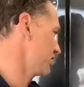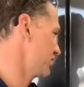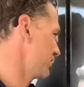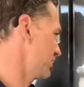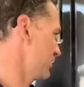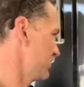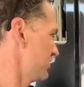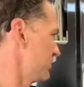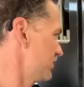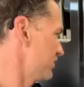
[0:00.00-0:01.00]
as the
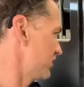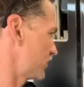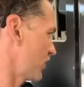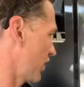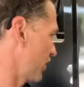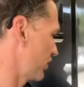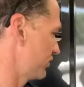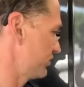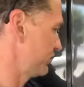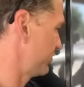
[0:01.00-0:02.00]
300.
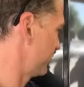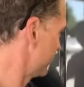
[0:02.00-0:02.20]
Anyway,